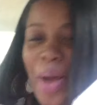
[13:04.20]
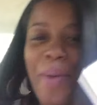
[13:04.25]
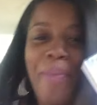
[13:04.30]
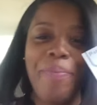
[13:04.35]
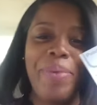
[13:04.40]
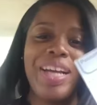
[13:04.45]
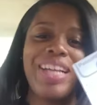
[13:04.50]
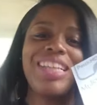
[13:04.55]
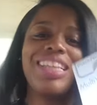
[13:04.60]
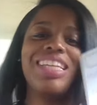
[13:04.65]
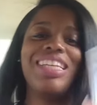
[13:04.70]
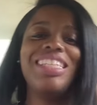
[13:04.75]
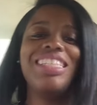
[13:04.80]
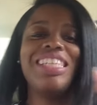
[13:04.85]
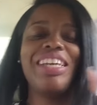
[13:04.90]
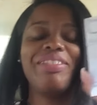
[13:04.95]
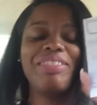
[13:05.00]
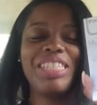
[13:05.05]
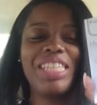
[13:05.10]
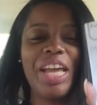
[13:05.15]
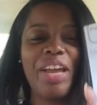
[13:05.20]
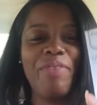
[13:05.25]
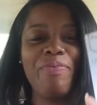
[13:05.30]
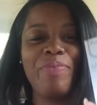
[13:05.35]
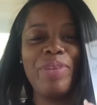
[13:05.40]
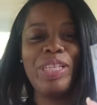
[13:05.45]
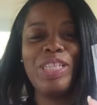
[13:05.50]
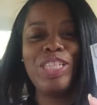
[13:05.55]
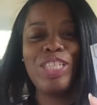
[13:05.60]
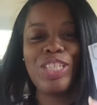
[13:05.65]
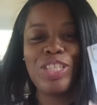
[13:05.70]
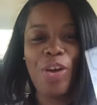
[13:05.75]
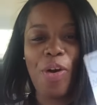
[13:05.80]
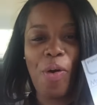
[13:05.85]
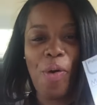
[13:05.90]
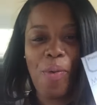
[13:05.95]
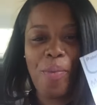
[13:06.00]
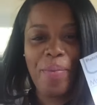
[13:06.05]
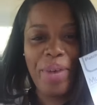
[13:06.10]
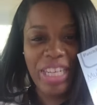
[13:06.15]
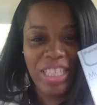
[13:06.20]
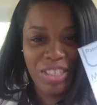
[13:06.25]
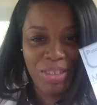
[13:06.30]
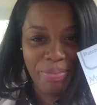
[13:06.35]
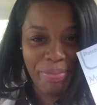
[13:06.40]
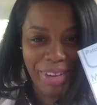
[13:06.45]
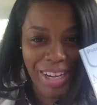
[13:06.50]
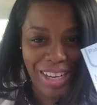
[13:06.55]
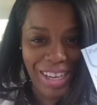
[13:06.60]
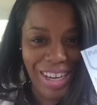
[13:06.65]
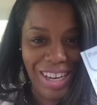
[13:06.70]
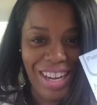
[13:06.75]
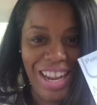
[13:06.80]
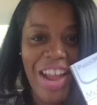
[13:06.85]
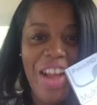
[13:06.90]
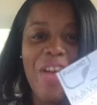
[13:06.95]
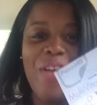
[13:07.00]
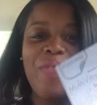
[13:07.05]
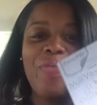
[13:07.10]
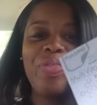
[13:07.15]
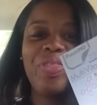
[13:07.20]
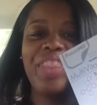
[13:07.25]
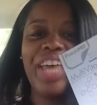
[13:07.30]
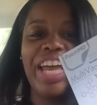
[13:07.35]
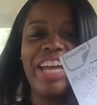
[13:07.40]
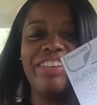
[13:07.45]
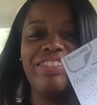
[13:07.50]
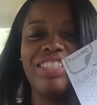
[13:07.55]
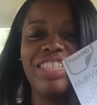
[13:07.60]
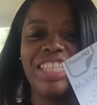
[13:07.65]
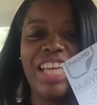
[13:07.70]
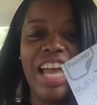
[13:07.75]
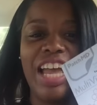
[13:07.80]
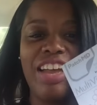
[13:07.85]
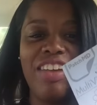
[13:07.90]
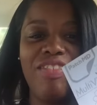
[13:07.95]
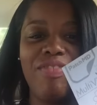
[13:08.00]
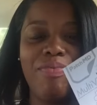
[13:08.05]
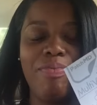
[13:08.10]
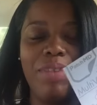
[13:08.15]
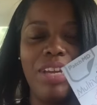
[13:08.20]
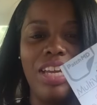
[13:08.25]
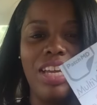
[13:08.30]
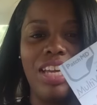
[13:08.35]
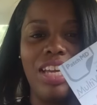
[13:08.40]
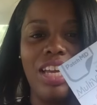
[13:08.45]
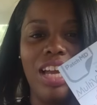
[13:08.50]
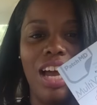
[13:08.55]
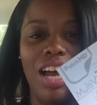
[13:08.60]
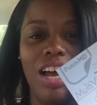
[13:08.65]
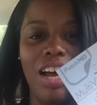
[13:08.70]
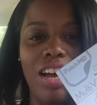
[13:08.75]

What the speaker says: But these have saved me so much money. They've saved me,